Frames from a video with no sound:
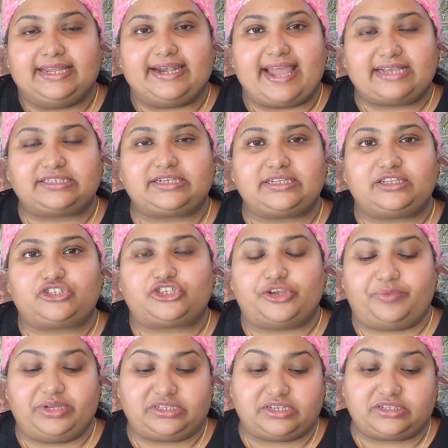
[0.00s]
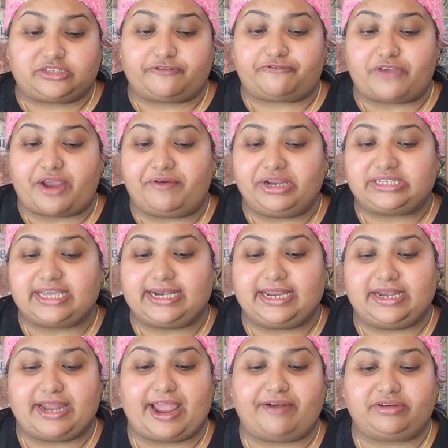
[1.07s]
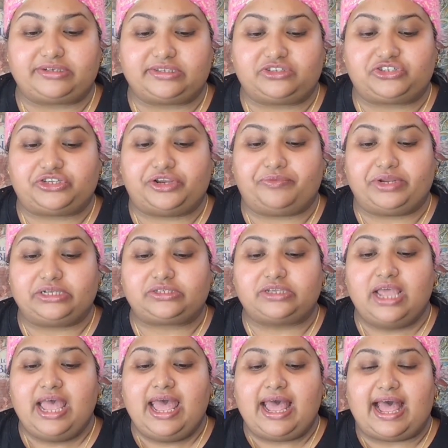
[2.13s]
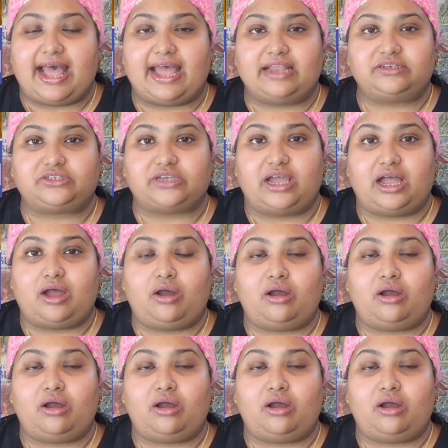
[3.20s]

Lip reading: The next in the series is the Fairy Tale Inheritance series, and